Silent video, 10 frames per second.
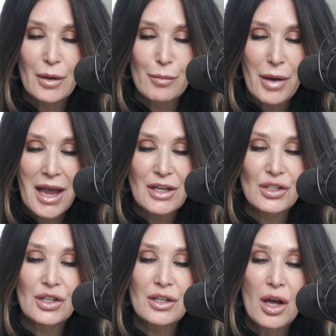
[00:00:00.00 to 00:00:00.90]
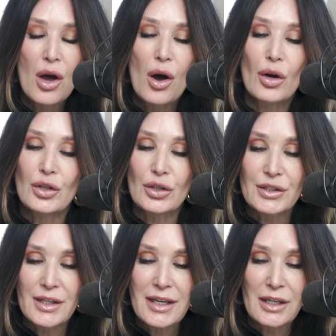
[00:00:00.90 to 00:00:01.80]
compassion on her
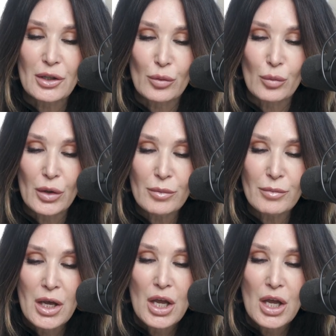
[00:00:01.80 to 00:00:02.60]
son at her womb?